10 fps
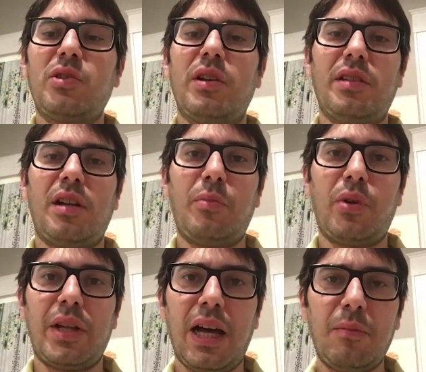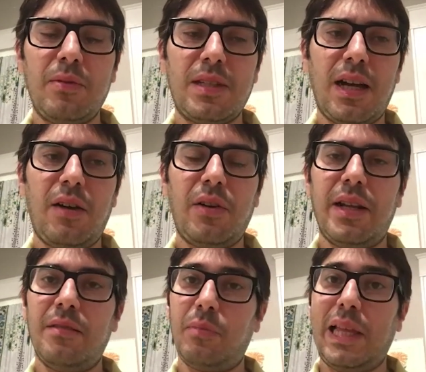So I started putting albums out
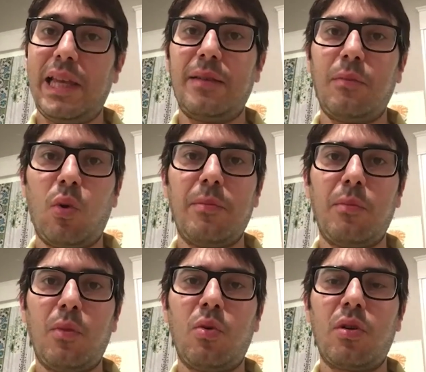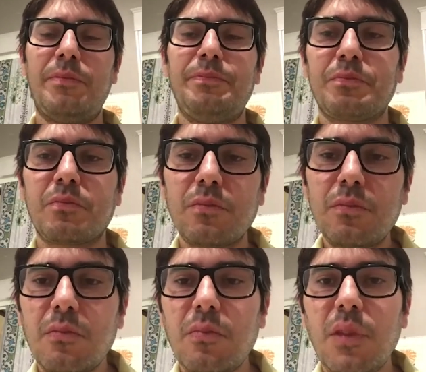and playing more and more
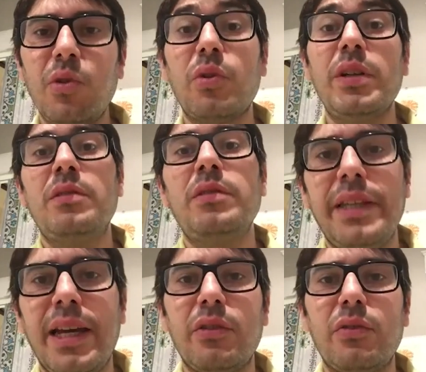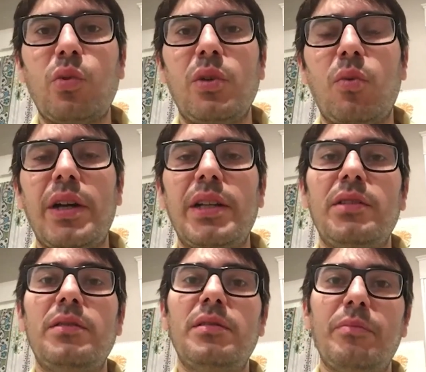during the end of 21
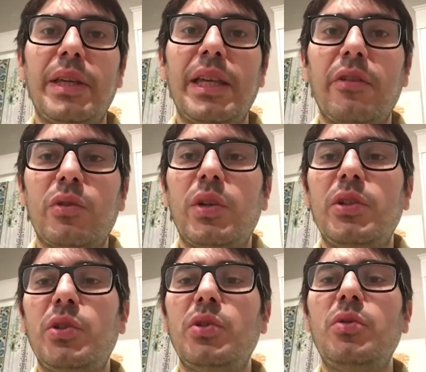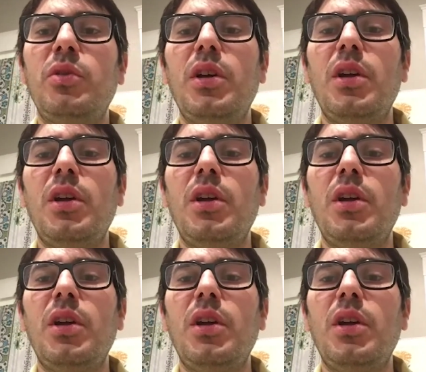and beginning of 22.